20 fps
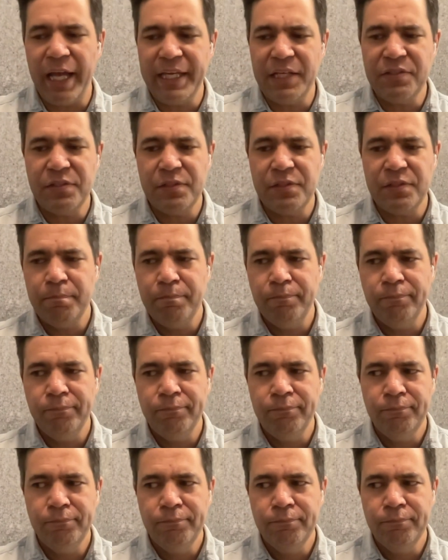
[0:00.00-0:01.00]
I guess,
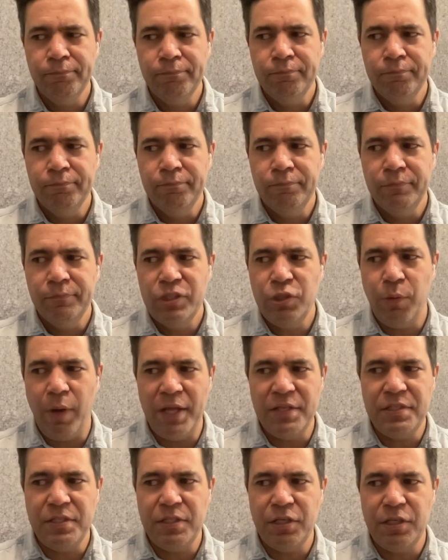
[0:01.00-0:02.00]
to
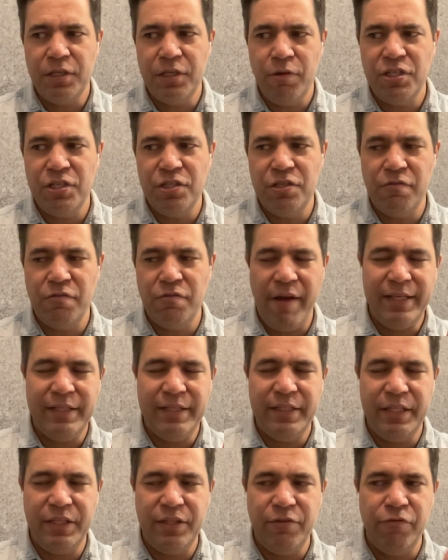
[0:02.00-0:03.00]
answer the question
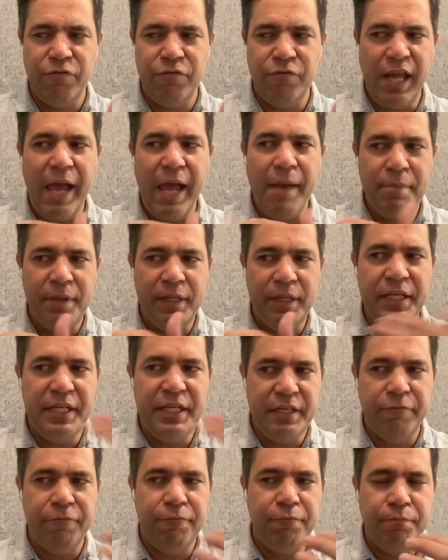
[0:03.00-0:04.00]
directly, the
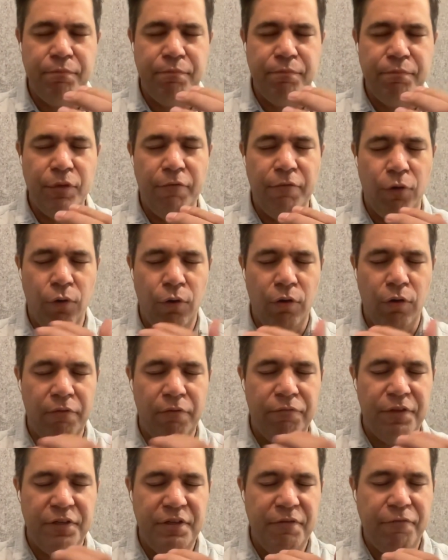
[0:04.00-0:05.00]
reliability of
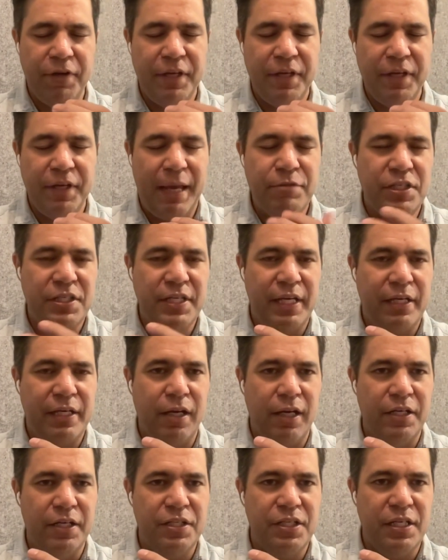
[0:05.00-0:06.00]
all of the different capture
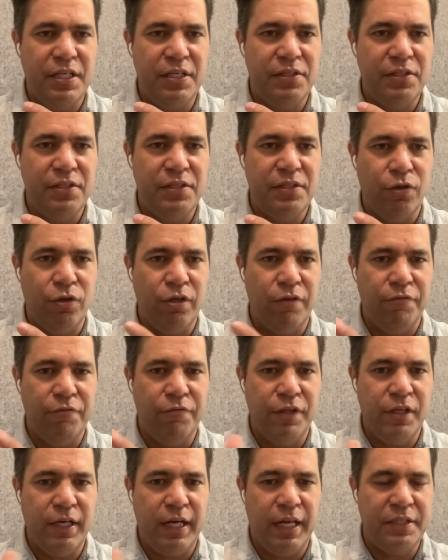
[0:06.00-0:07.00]
technologies and all
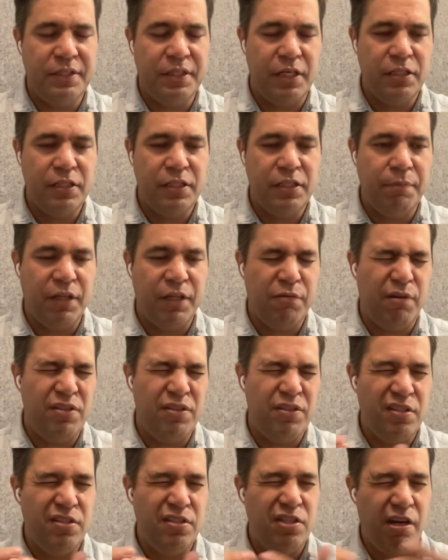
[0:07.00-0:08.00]
of the utilization
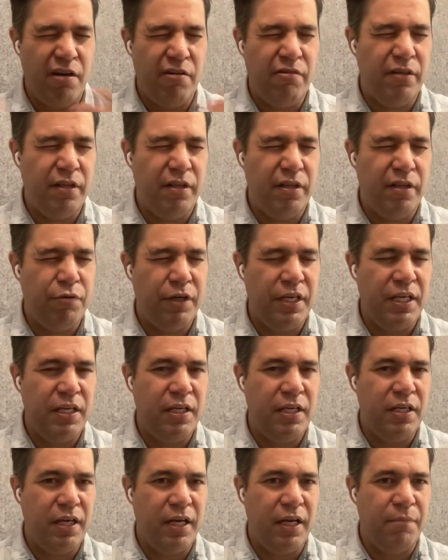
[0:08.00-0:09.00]
pathways is generally
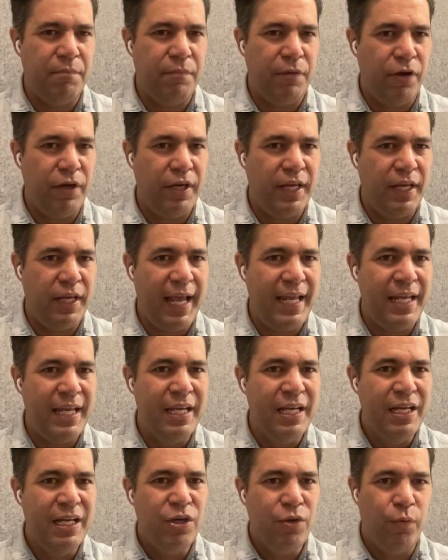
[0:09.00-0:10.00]
pretty okay.
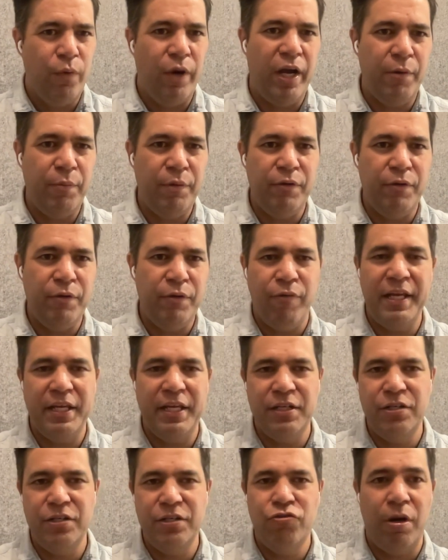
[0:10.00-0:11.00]
Where we're
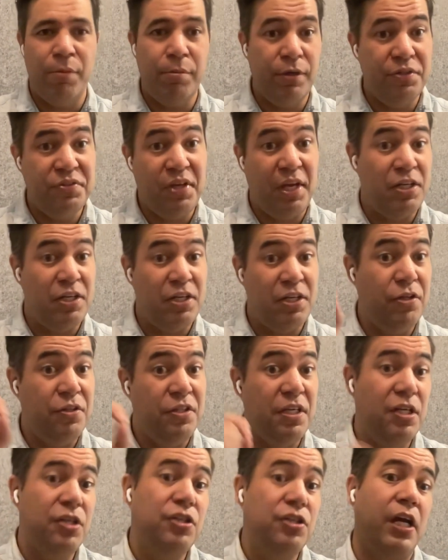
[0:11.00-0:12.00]
running into trouble is actually
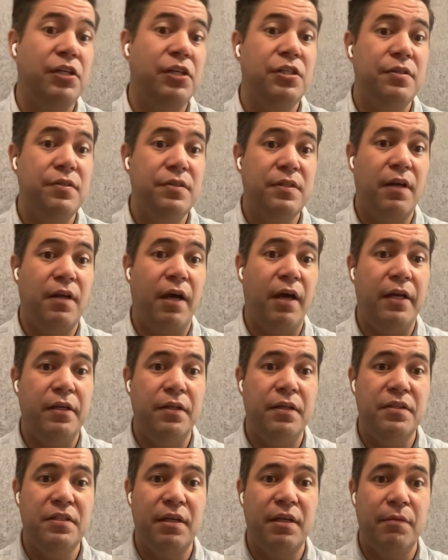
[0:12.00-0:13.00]
on the injection
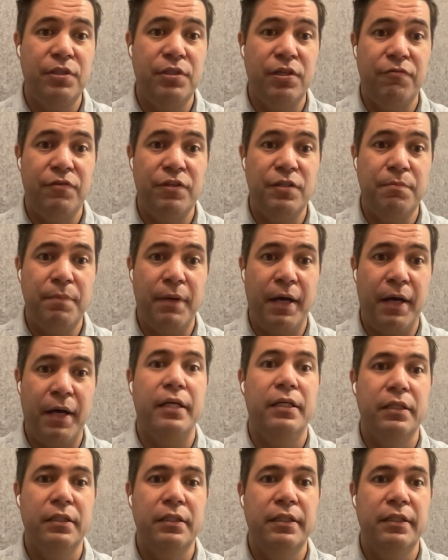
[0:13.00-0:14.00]
side and the subsurface
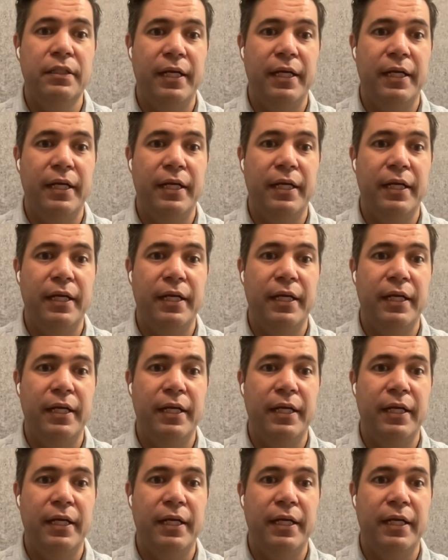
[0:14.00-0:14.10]
part.